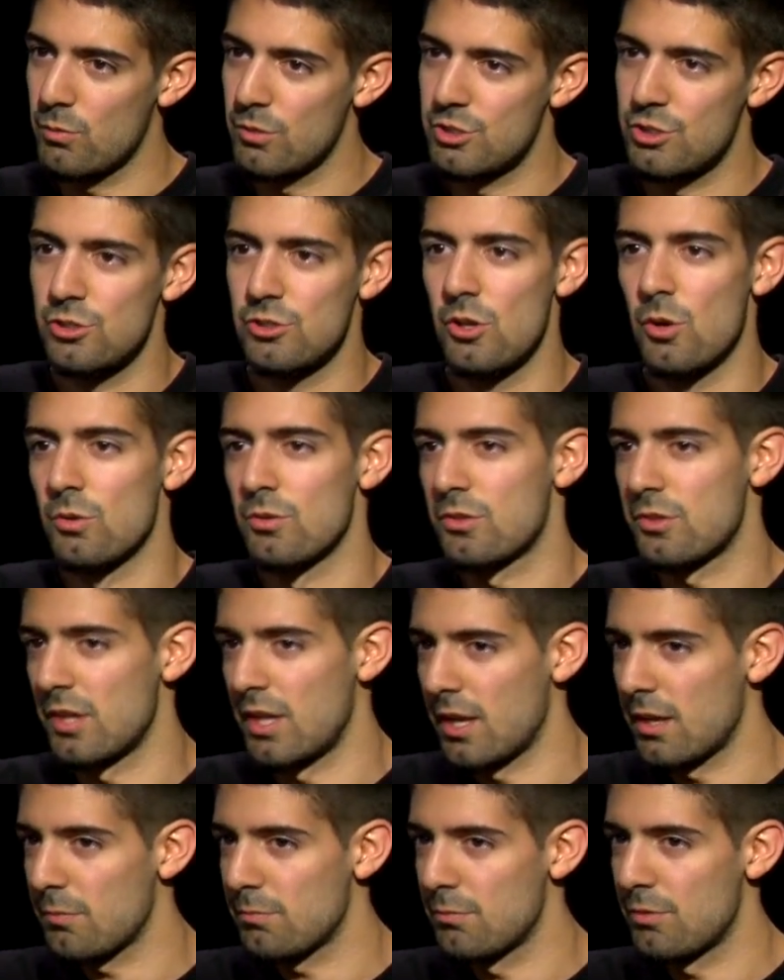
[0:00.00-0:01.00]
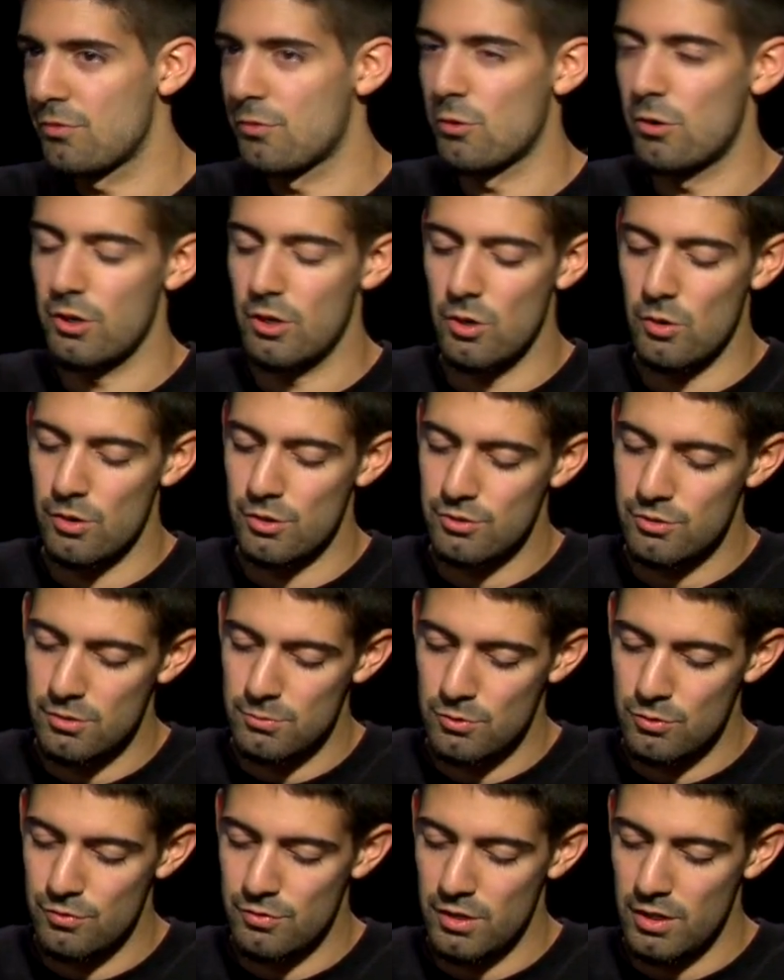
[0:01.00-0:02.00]
which you don't think before you go into
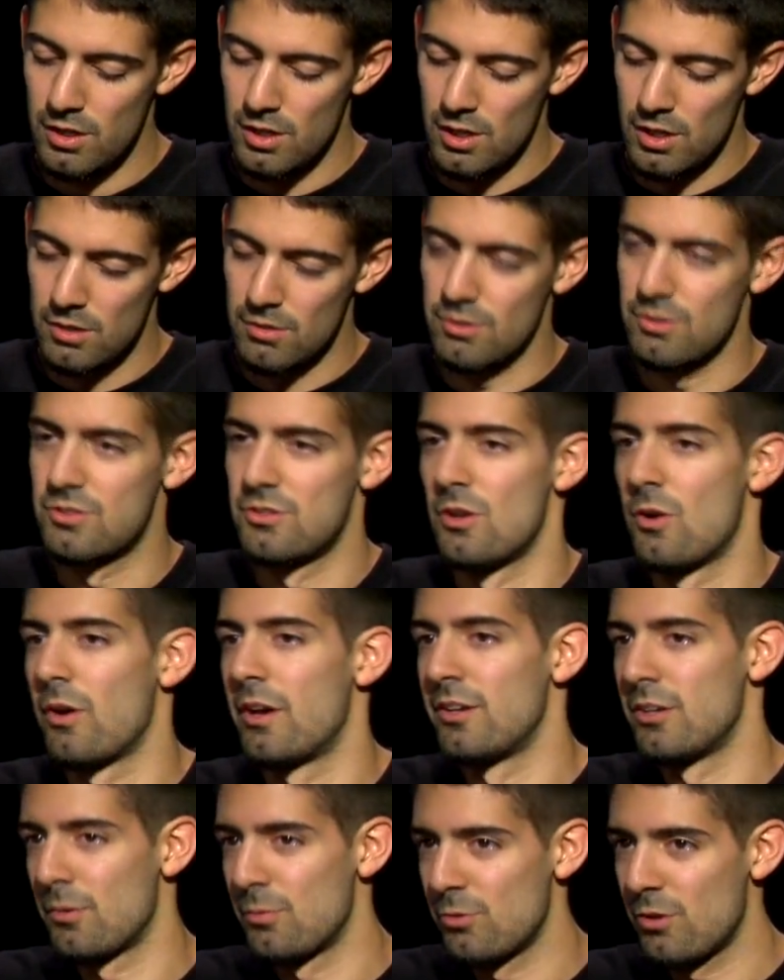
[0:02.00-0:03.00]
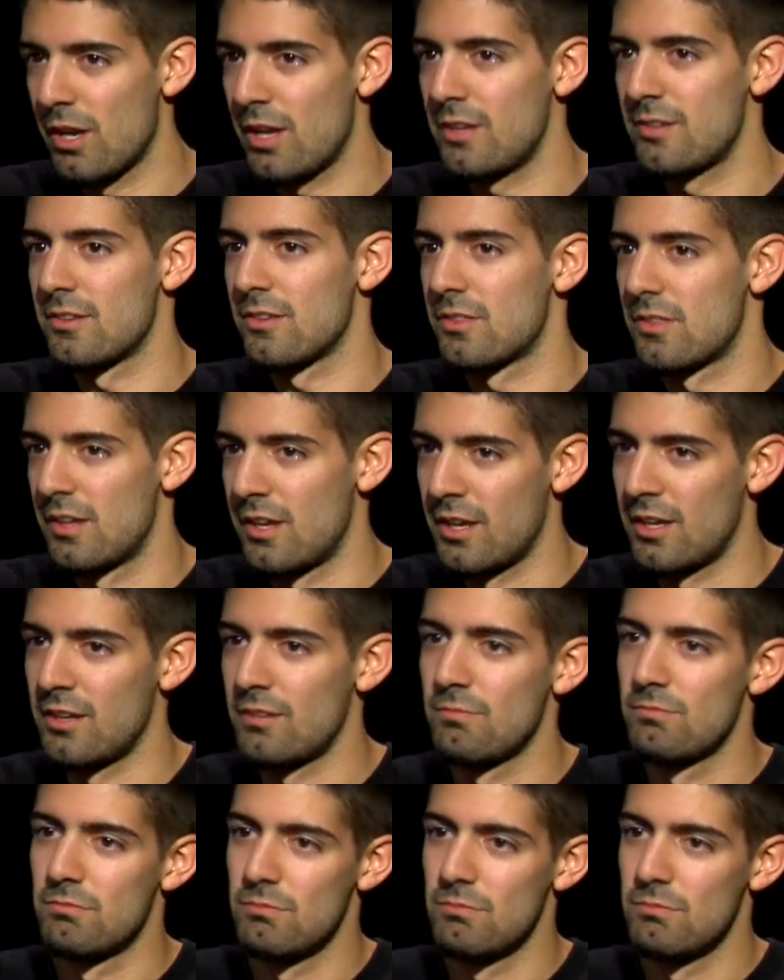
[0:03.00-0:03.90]
the movie. Because, you know, N.W.A is a thing.